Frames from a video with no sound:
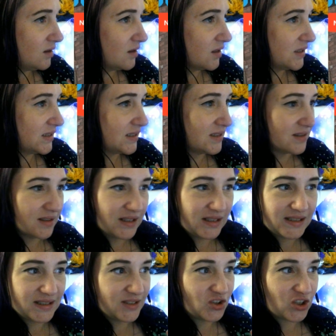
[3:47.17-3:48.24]
I didn't
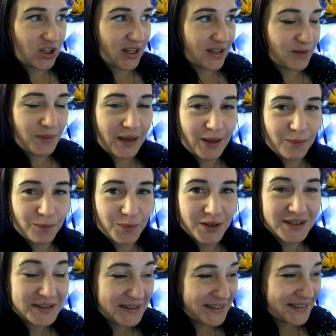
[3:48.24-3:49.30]
check the map.
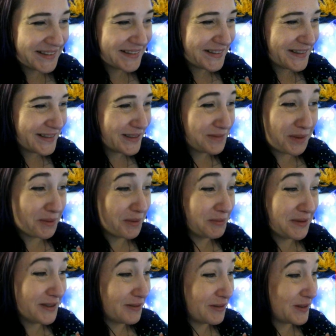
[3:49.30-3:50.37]
It's probably
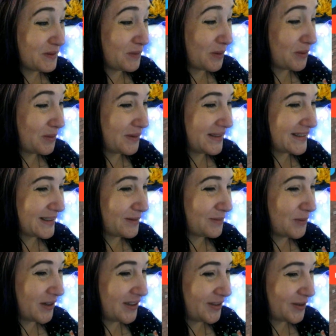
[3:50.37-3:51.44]
not. It's probably somewhere
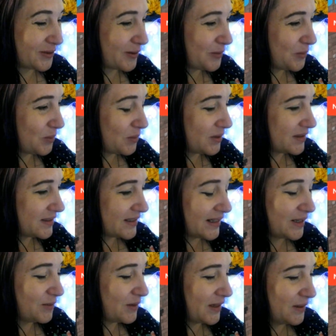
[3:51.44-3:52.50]
in Europe, but
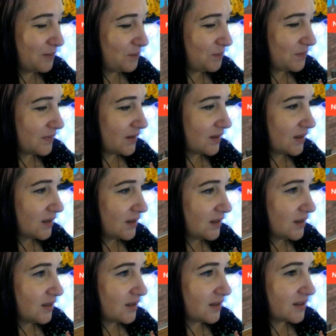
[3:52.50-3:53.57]
anyway,
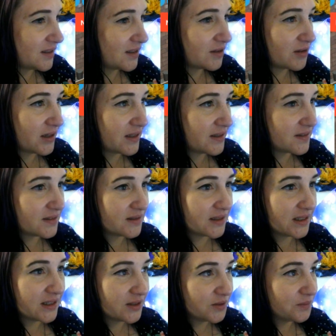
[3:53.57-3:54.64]
I digress.
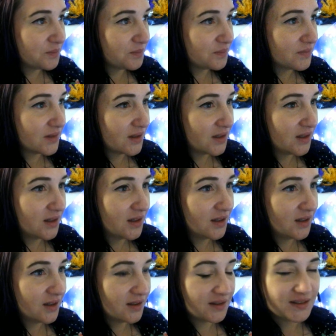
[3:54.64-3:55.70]
Now,
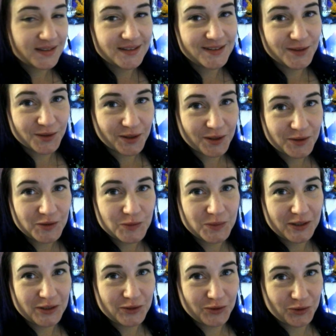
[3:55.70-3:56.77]
this is not going to be a
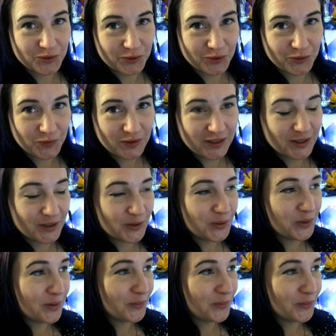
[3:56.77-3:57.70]
tutorial video.